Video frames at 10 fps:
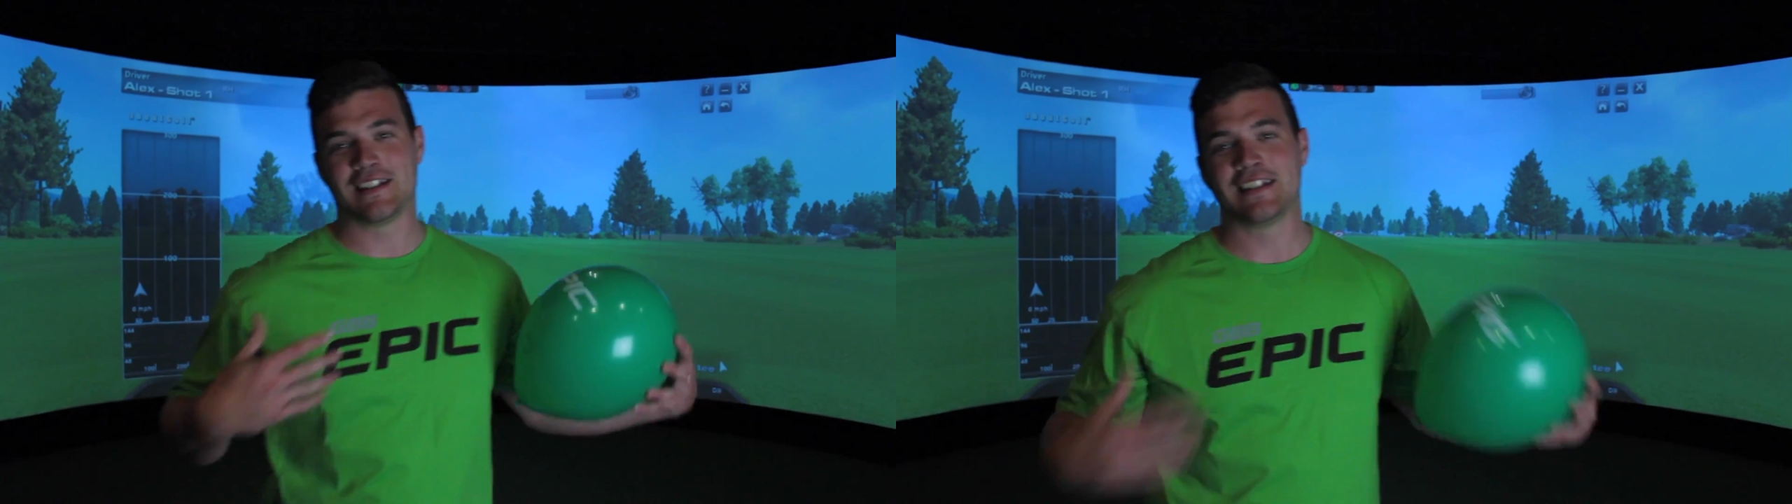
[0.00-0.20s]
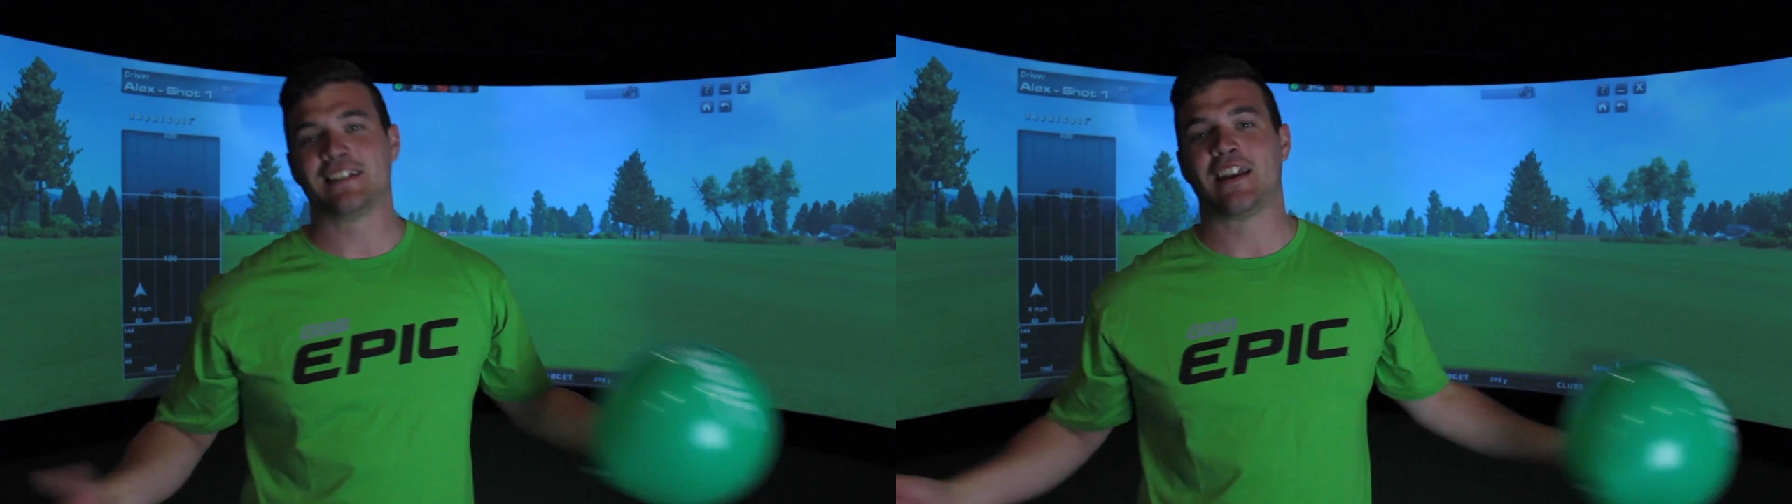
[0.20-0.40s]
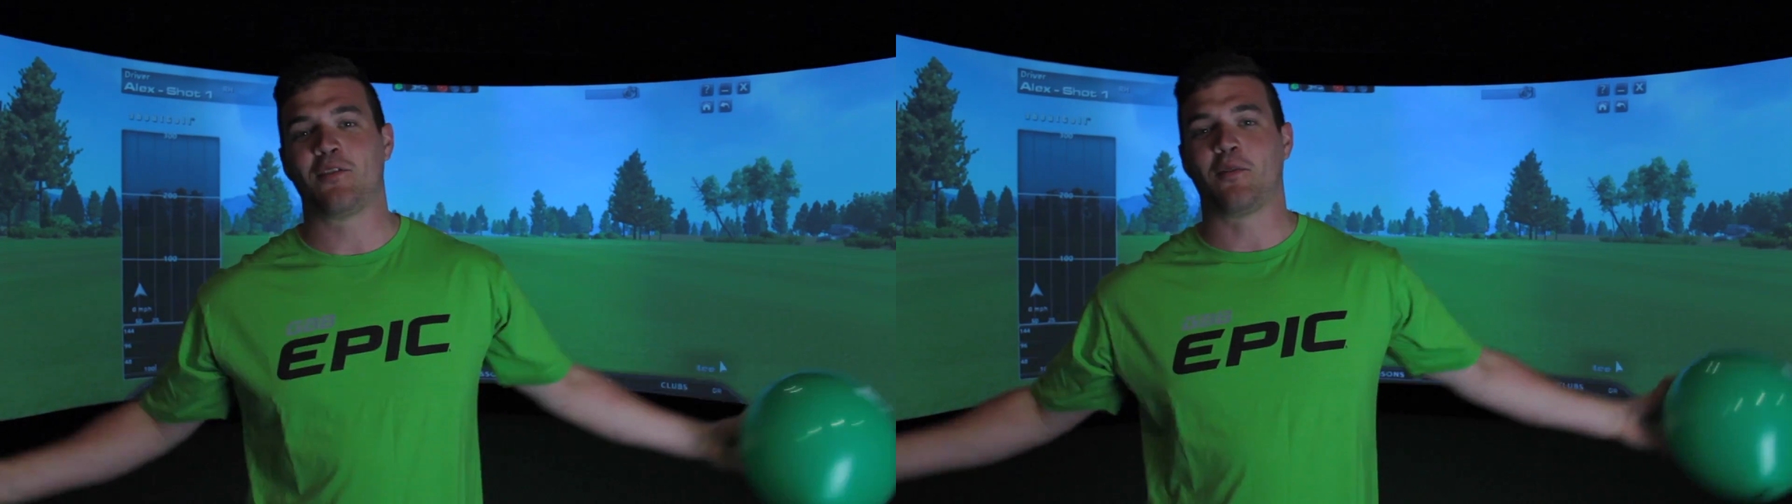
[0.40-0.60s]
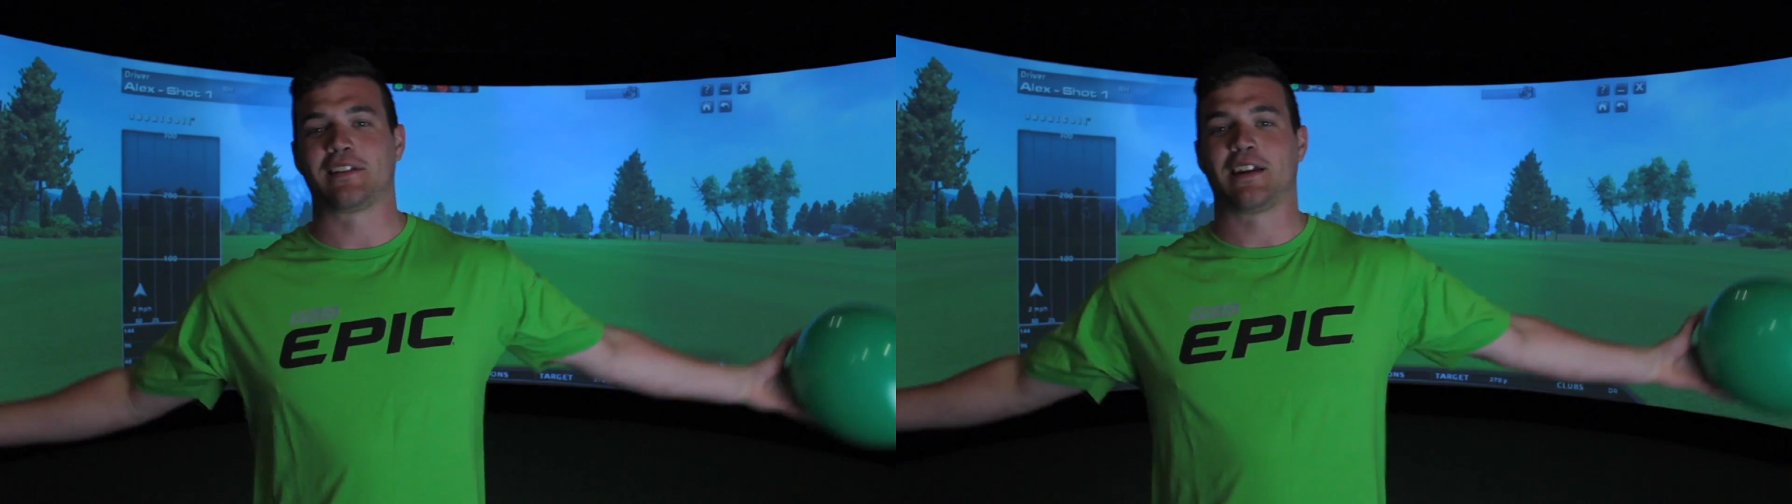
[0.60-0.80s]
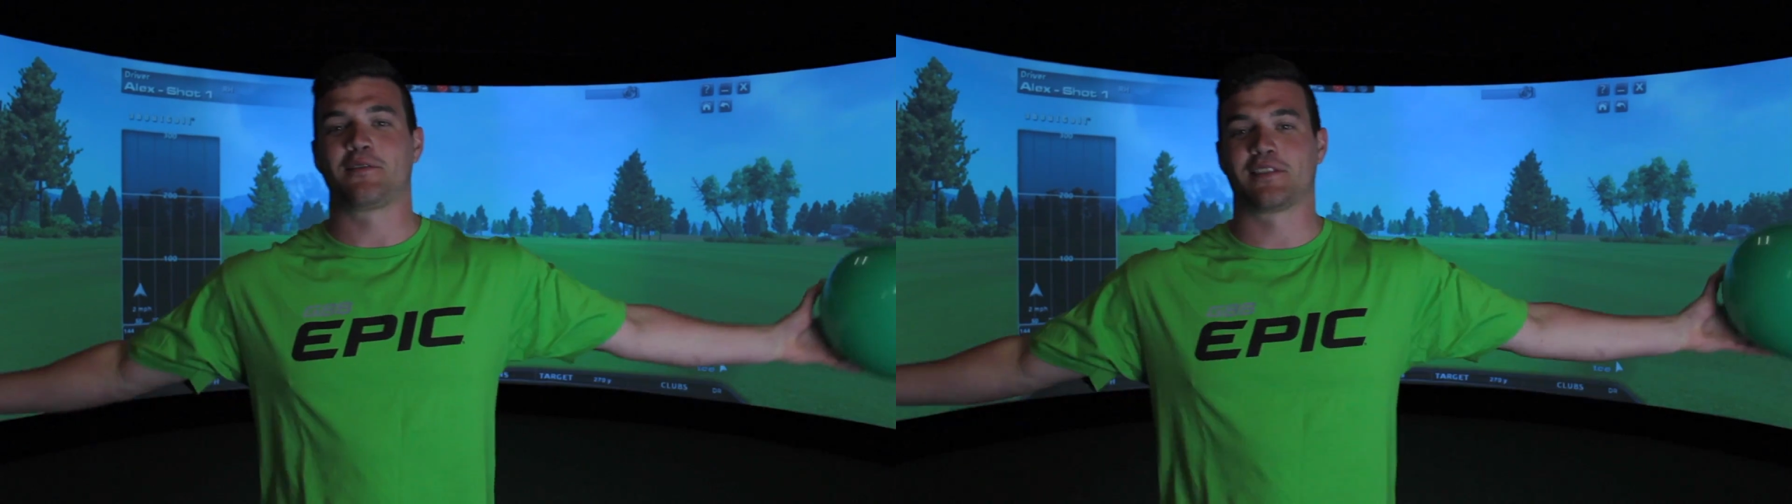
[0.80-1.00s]
didn't know
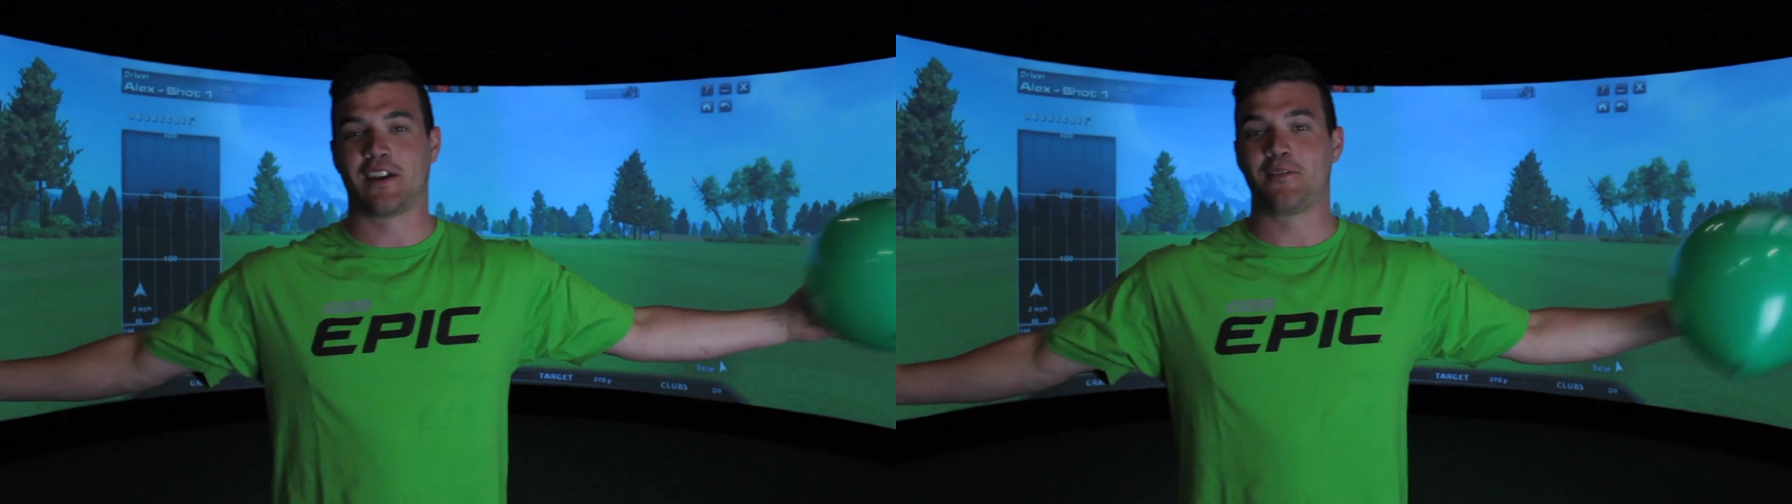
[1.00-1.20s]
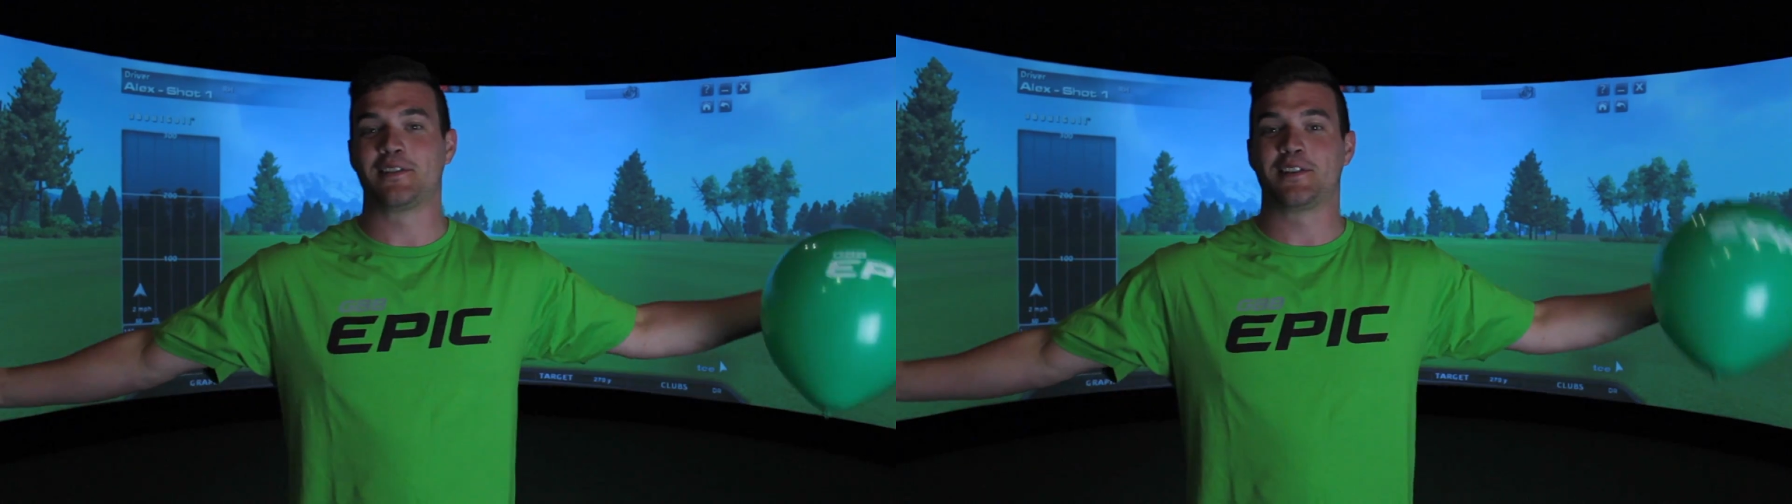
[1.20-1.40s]
what I was going